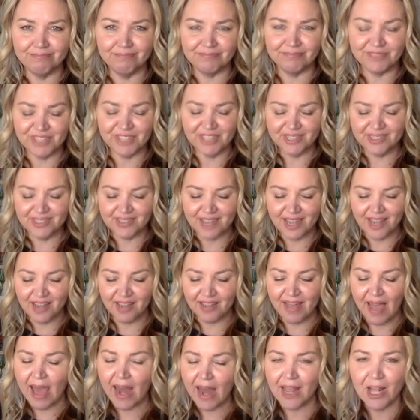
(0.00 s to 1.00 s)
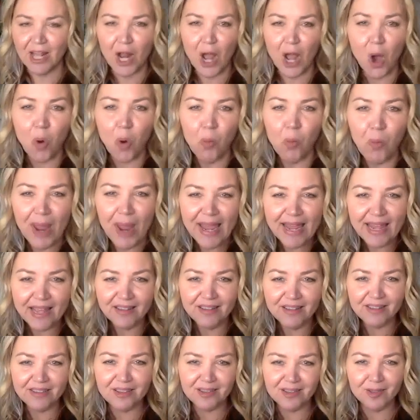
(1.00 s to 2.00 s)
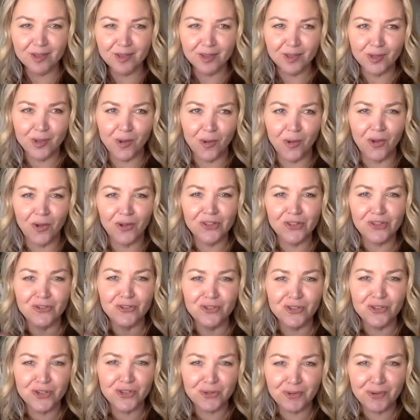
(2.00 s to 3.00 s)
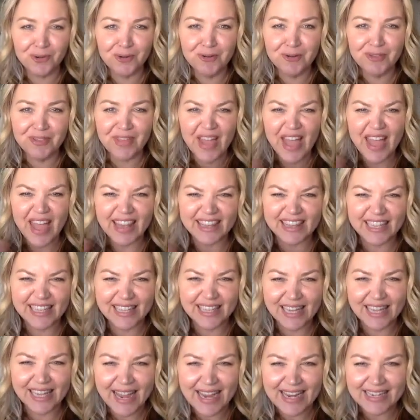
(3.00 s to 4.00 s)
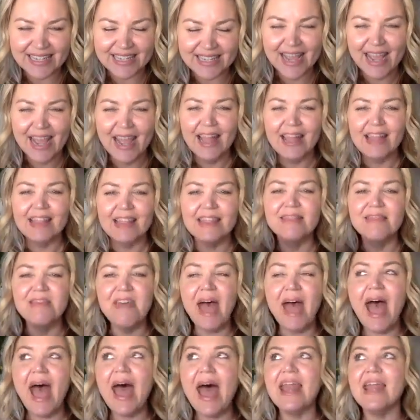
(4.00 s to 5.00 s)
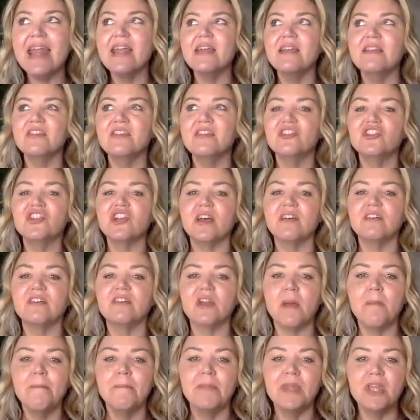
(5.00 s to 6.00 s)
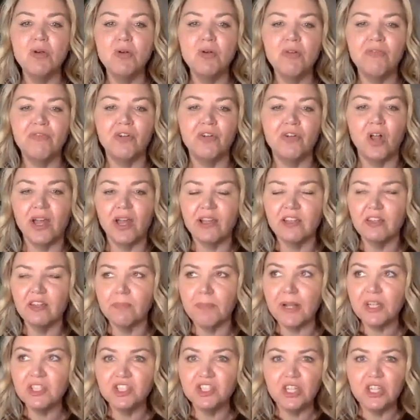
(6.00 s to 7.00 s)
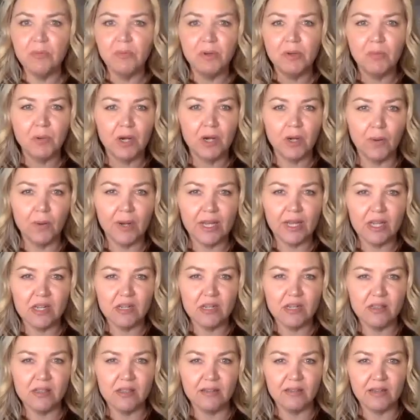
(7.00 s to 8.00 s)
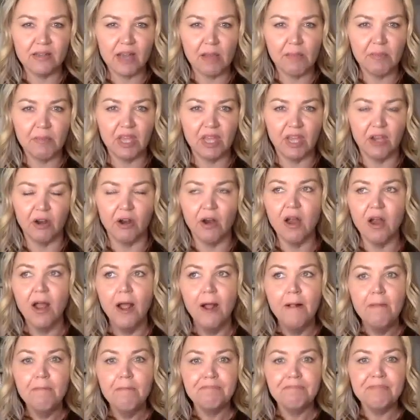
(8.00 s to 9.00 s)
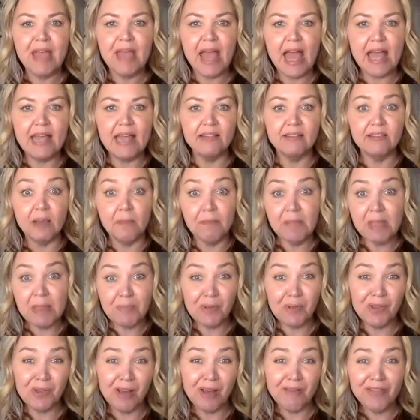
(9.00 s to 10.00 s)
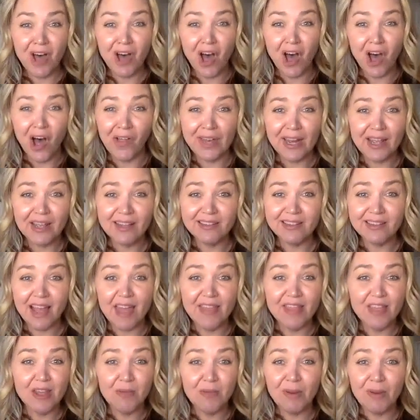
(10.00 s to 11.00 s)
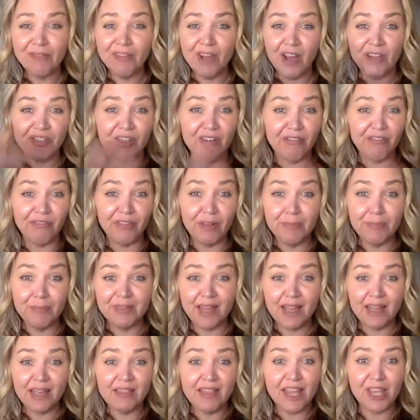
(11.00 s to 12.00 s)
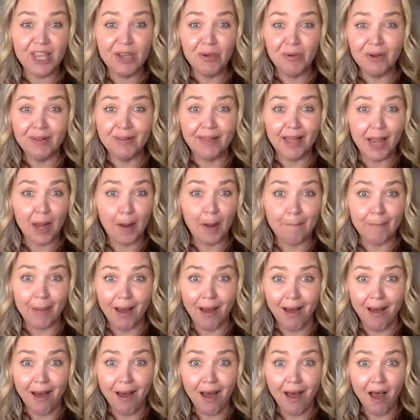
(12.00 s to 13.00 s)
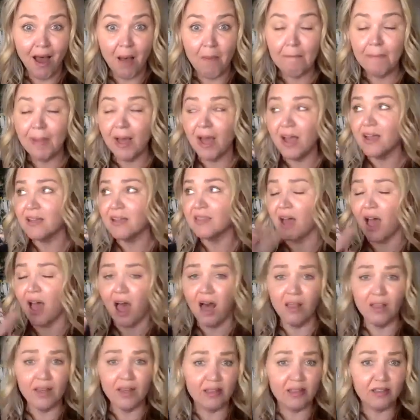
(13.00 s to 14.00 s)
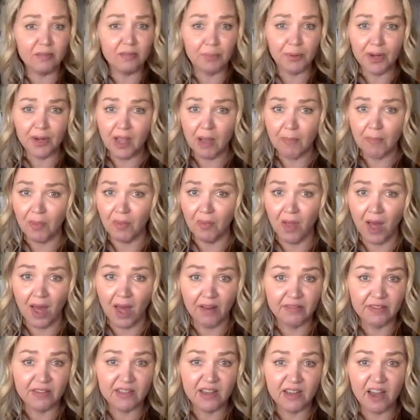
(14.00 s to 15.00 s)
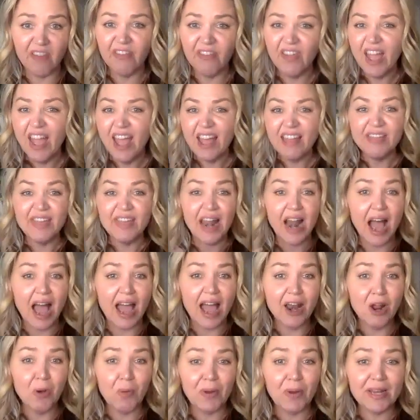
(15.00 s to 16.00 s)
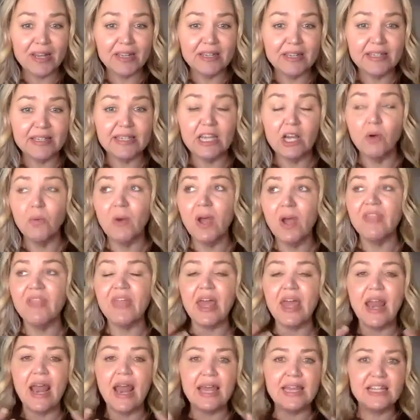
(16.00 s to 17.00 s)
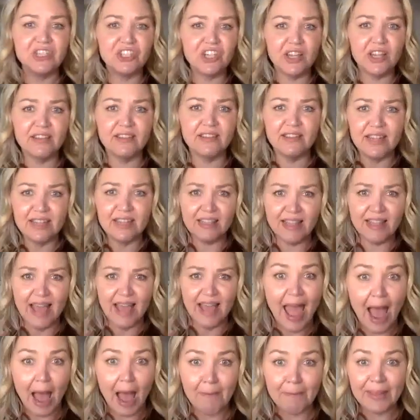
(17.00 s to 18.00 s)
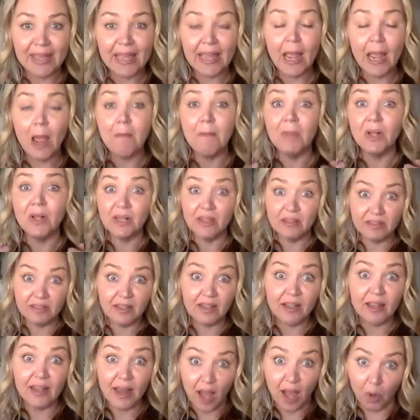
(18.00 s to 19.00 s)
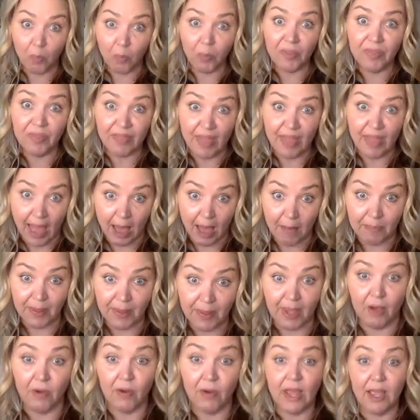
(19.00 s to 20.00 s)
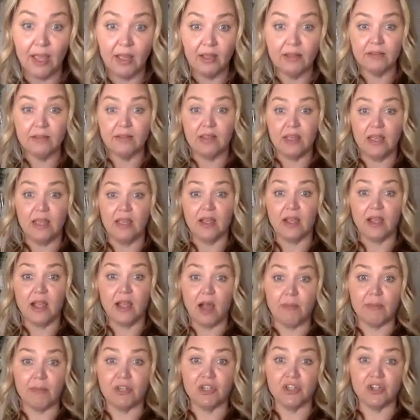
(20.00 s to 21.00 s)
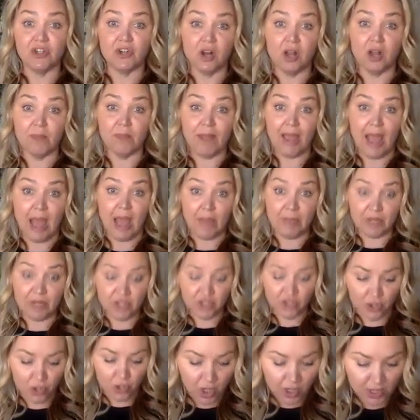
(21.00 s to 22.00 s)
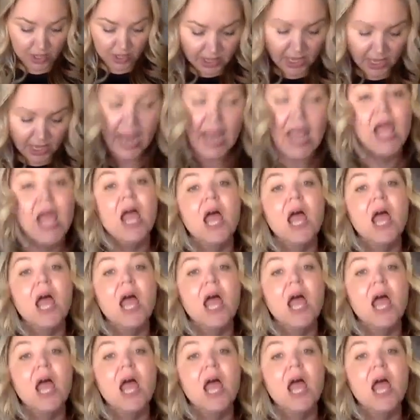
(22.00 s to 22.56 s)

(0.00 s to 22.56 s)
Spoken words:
Just think of that. It awakens the soul to truth and light. That is just beautiful, especially when we're going into this time of year that some people love the holidays. And then we've got the flip side that you are like, bah, humbug. The holidays bring up a lot of stuff that I don't want to deal with. And I just need the happy. Melissa can help with the happy. Okay. See, got my shirt on, my happy shirt on today.